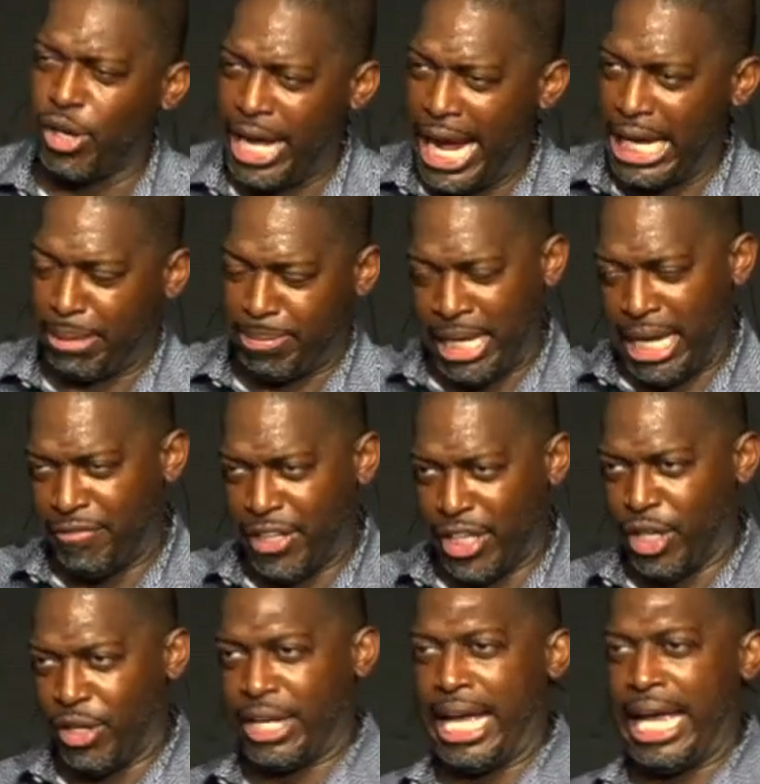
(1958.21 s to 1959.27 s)
games playing
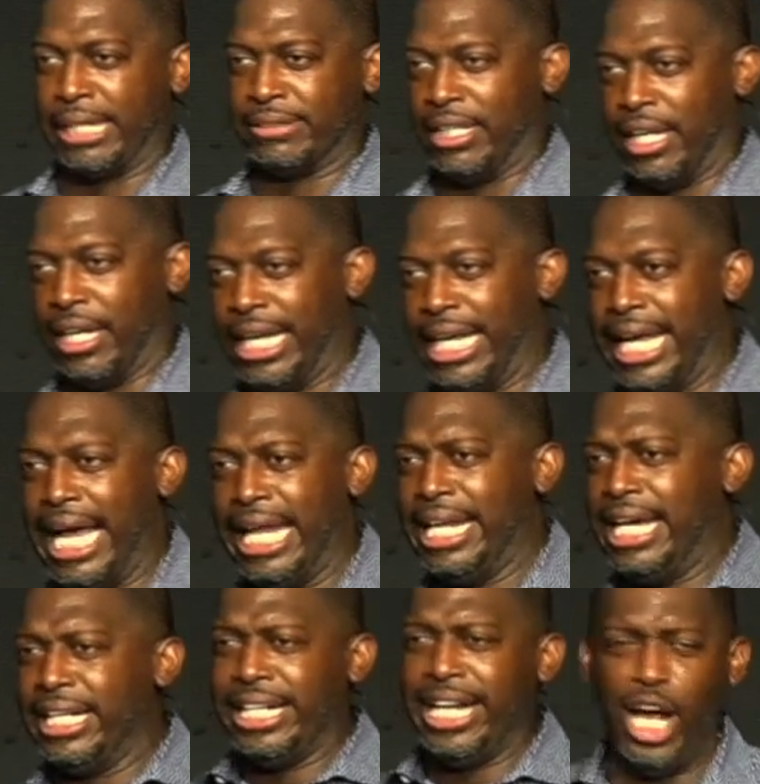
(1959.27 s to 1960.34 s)
video games now. ain't got
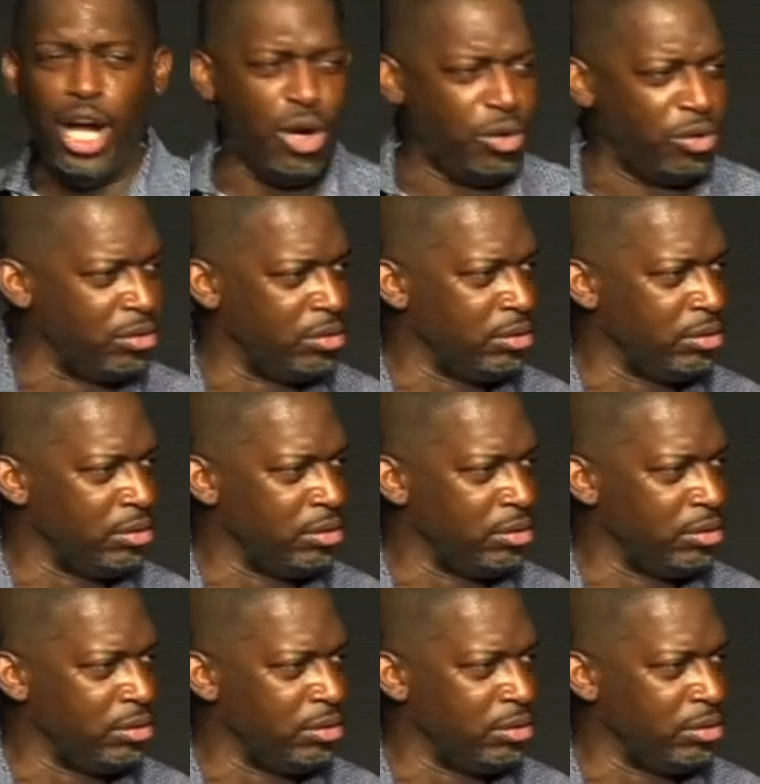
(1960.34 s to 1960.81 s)
nothing to